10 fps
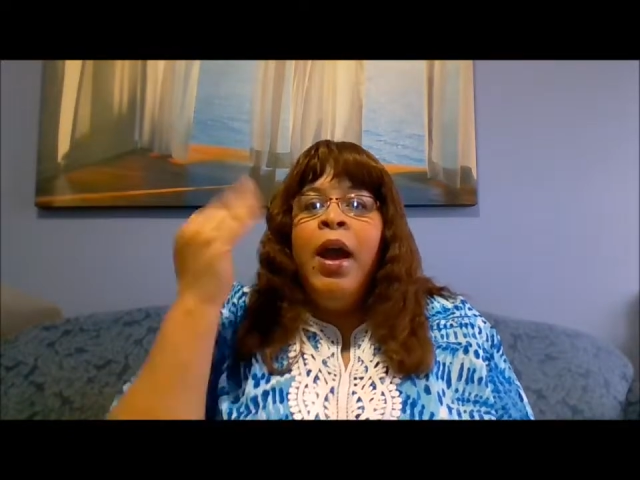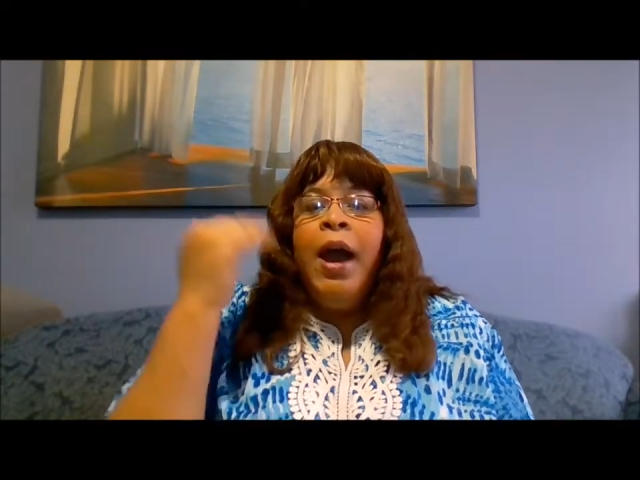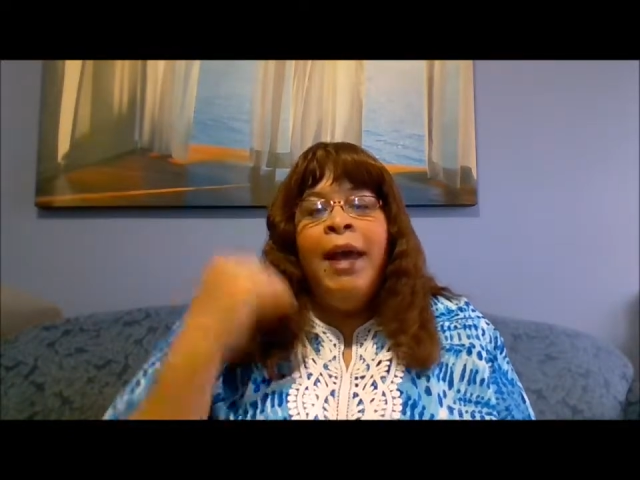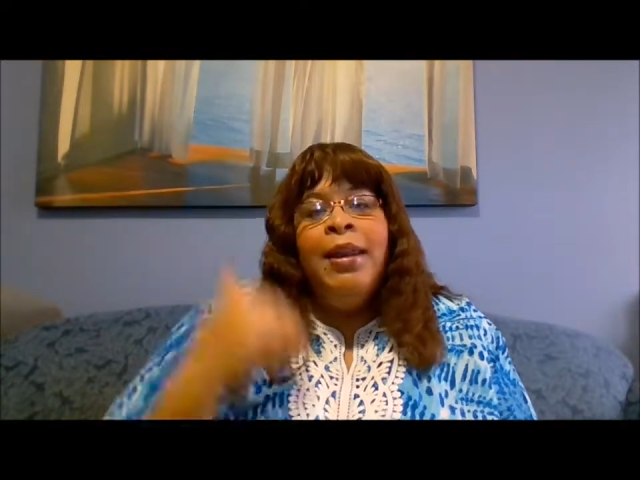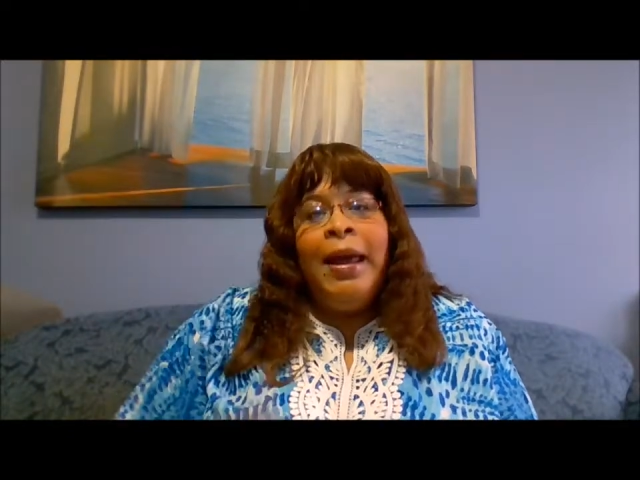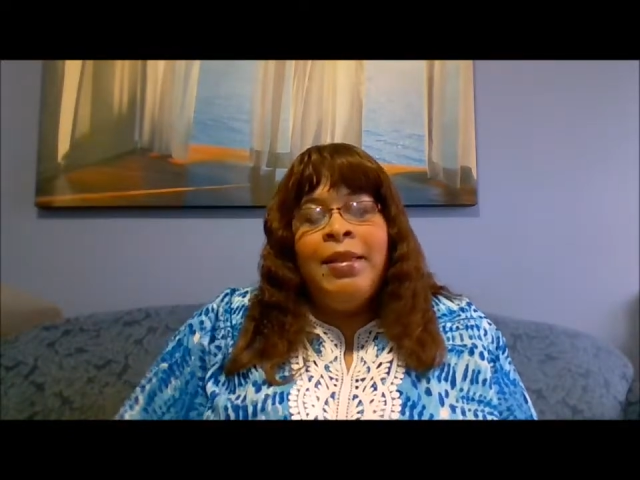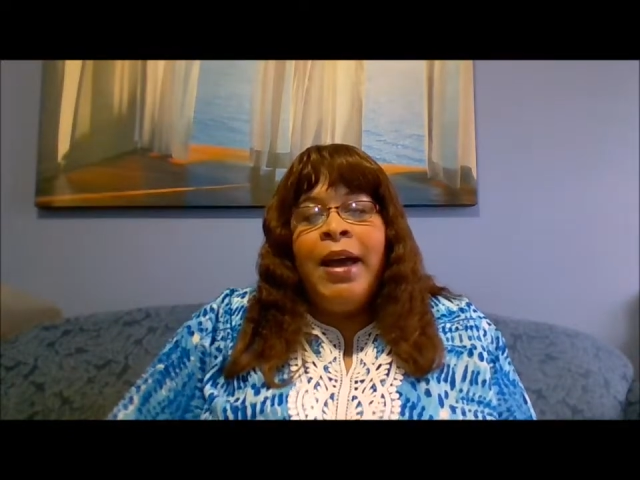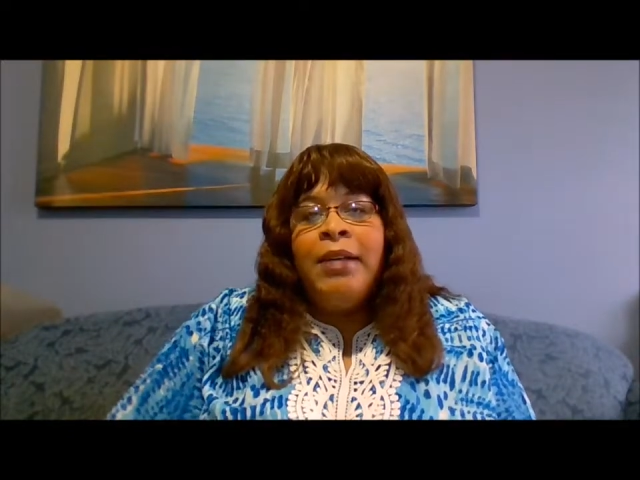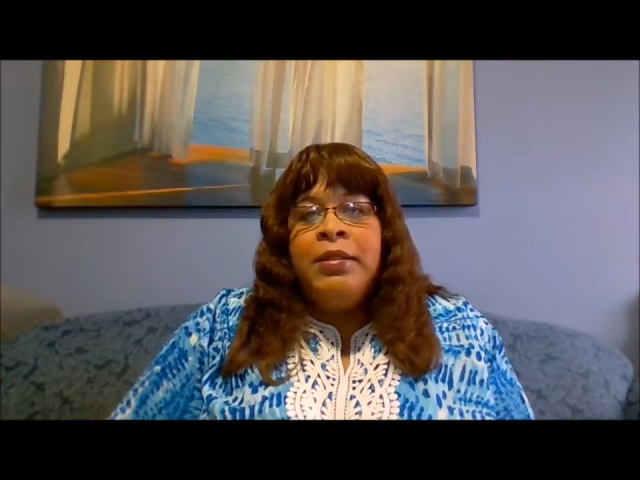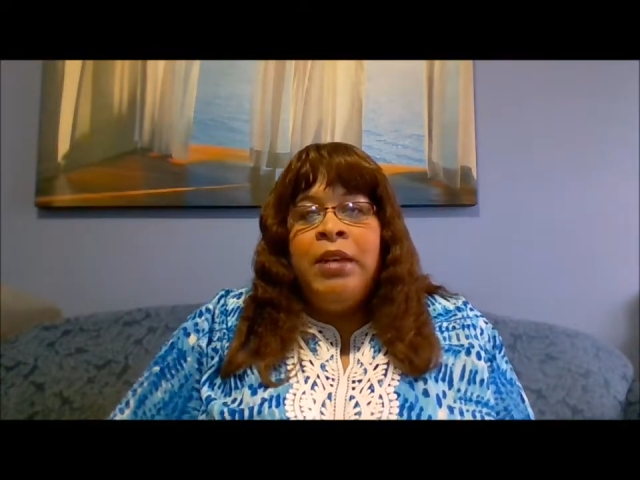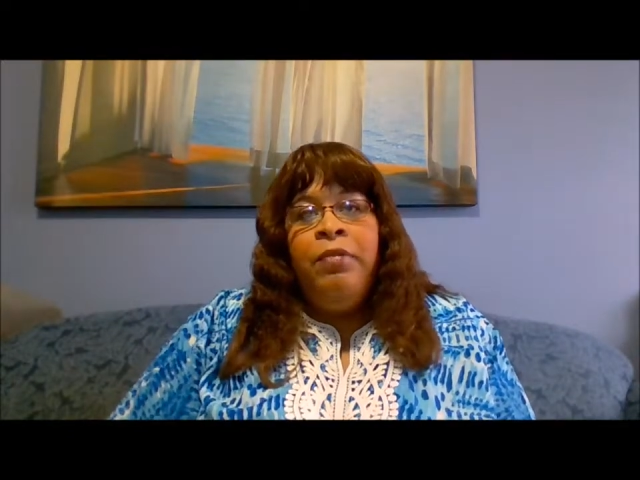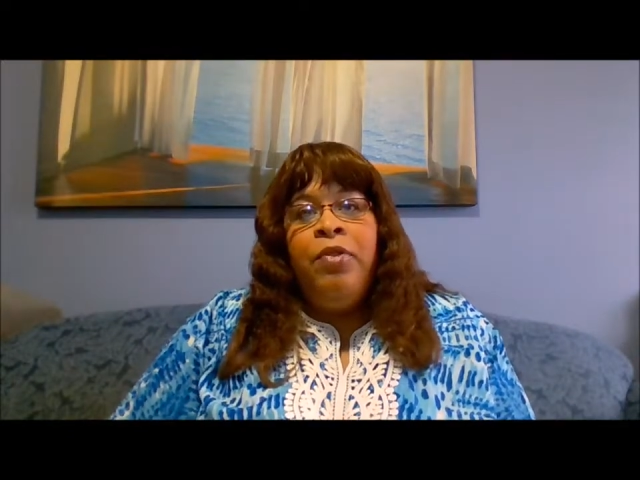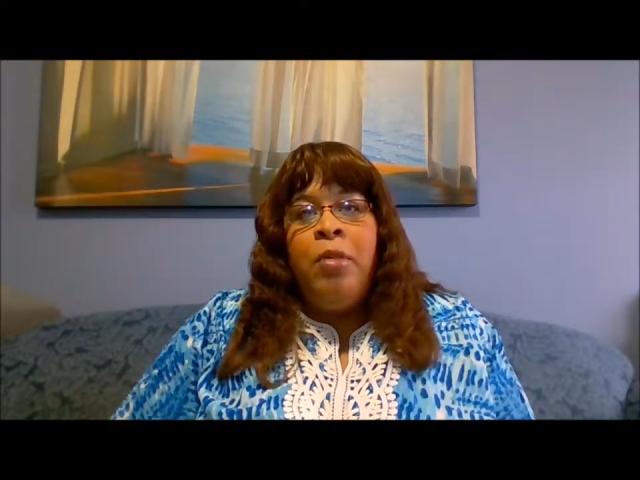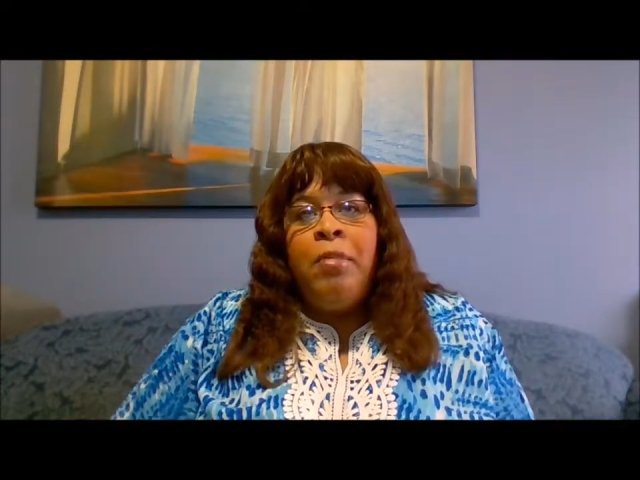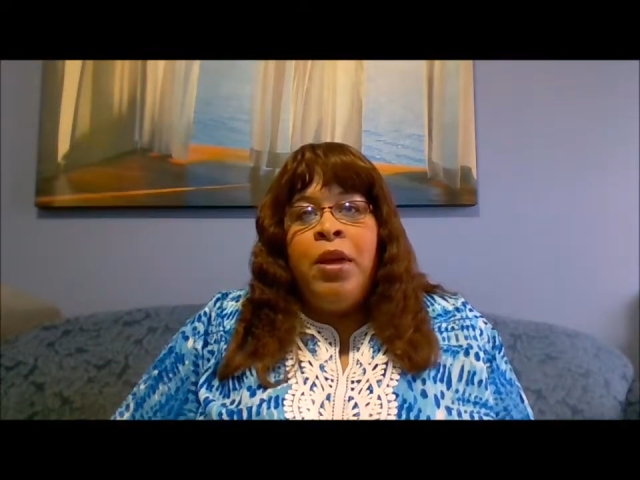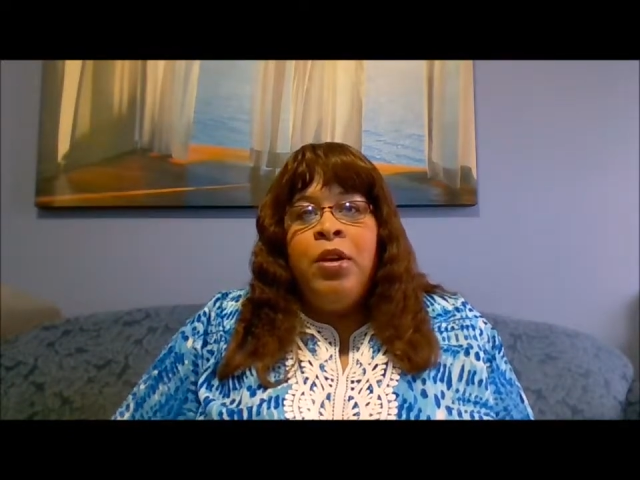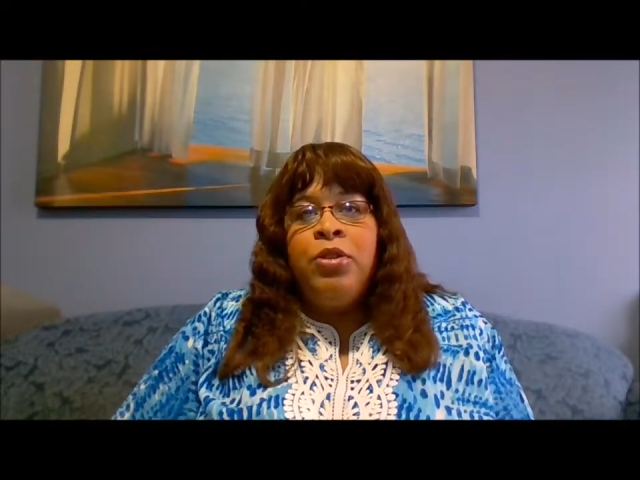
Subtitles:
I let that sit for a minute or